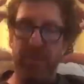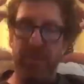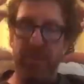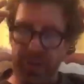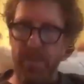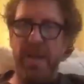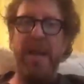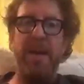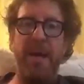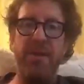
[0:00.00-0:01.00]
talking about the
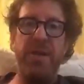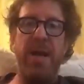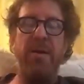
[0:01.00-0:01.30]
animation area.